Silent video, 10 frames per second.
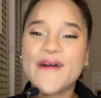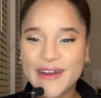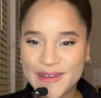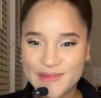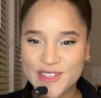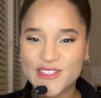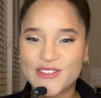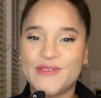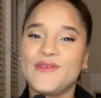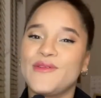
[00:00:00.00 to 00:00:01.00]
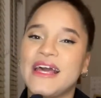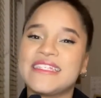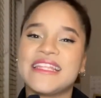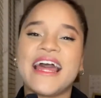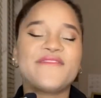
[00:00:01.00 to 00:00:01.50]
Welcome to Sulu
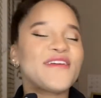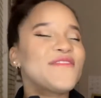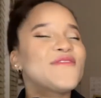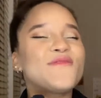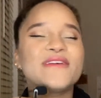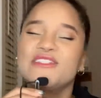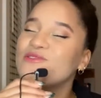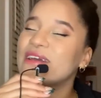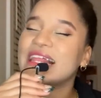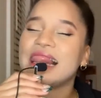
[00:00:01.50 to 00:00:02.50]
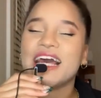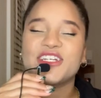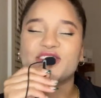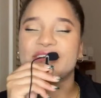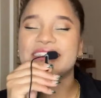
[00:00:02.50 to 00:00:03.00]
Luxe Life. If you enjoy
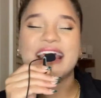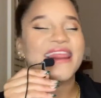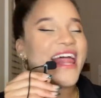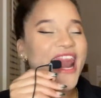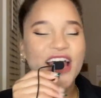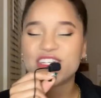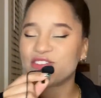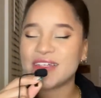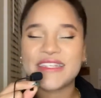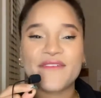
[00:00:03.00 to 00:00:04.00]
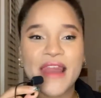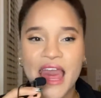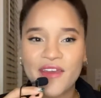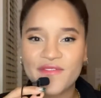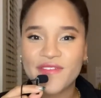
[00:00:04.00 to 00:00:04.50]
luxuries, the luxuries of
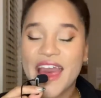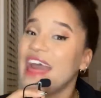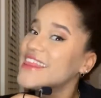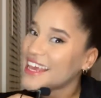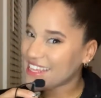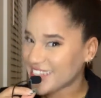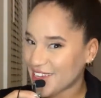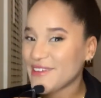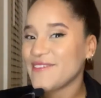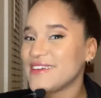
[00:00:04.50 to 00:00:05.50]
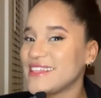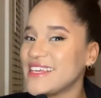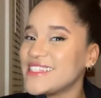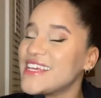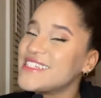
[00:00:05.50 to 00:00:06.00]
life, then consider giving
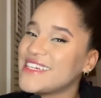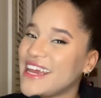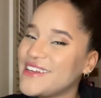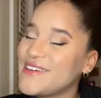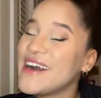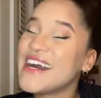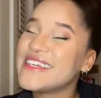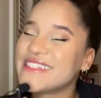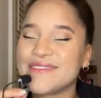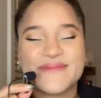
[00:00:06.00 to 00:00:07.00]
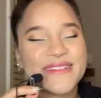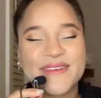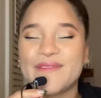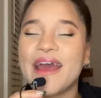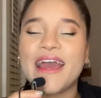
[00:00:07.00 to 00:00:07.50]
this channel a
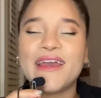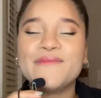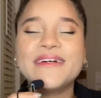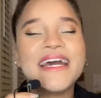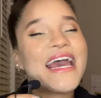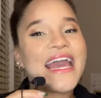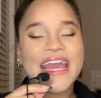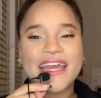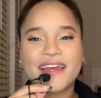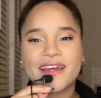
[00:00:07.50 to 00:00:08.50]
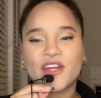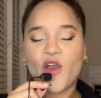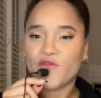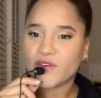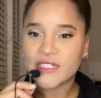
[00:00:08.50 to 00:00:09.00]
subscribe. And
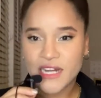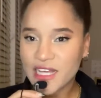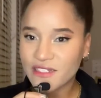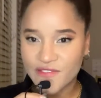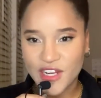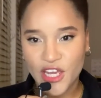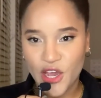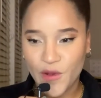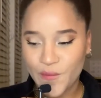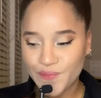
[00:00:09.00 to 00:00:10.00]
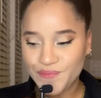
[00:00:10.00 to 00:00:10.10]
for today's video,